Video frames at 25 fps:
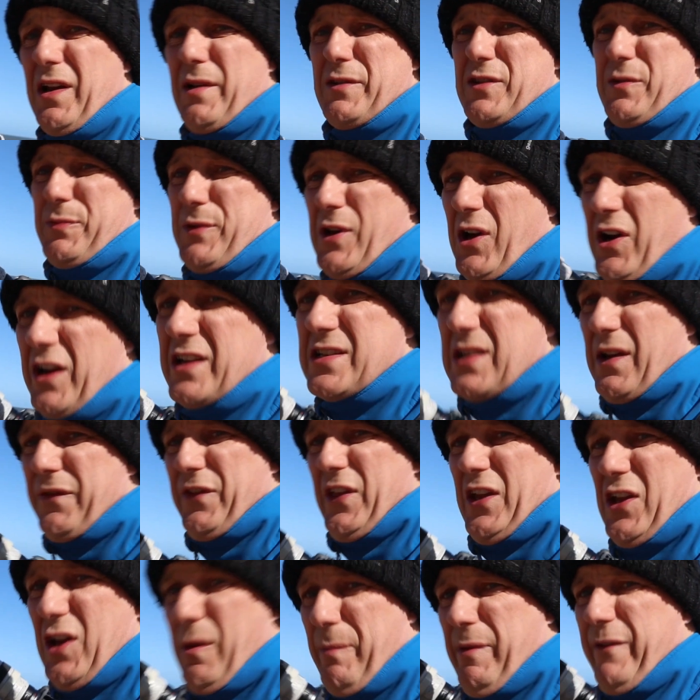To be honest, I
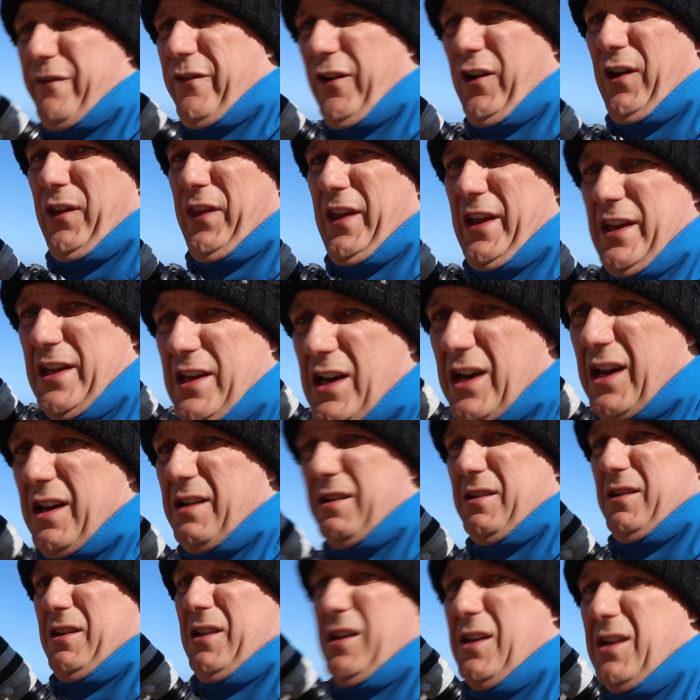think I prefer
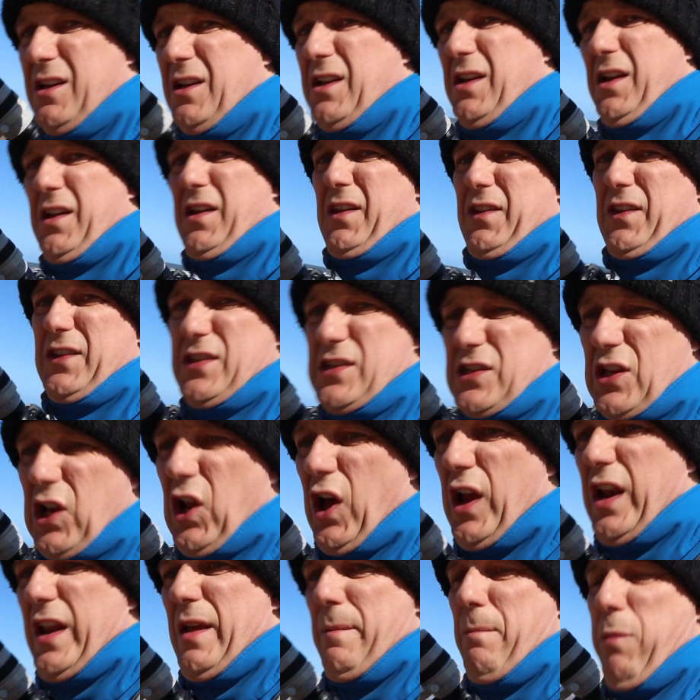the
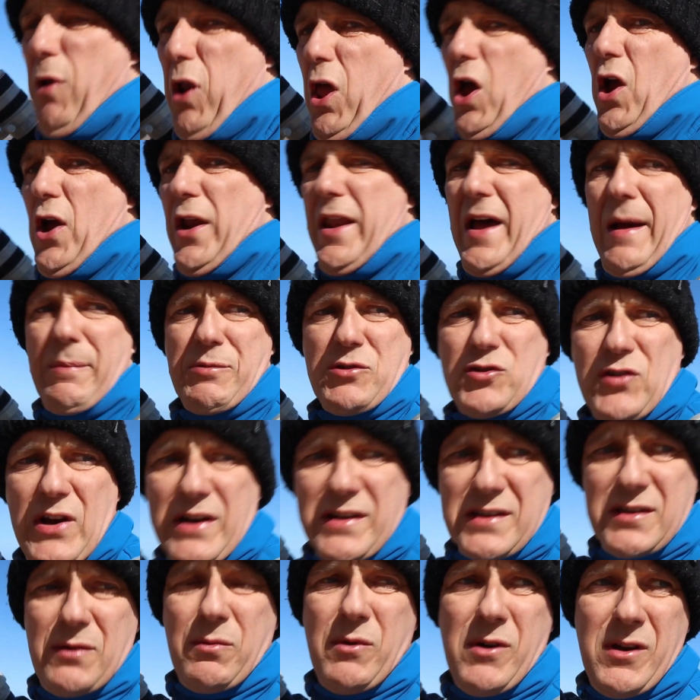slightly blurred,
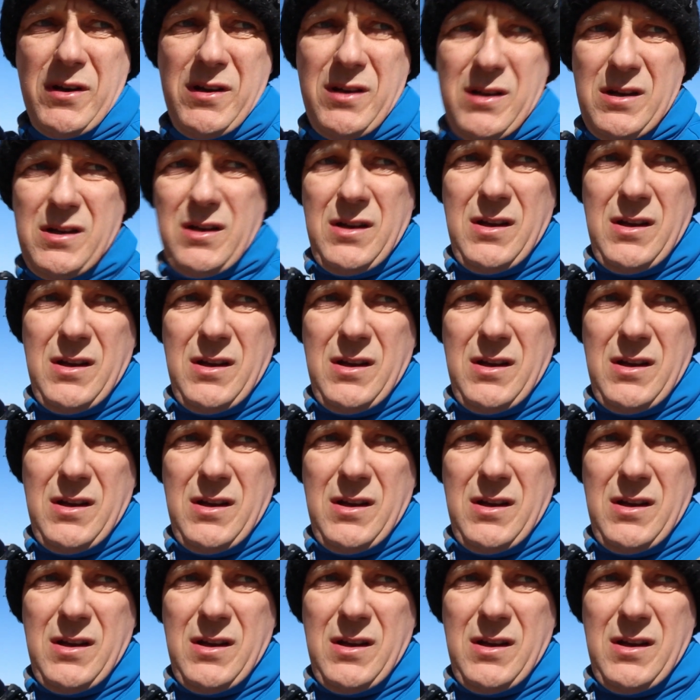abstracty one.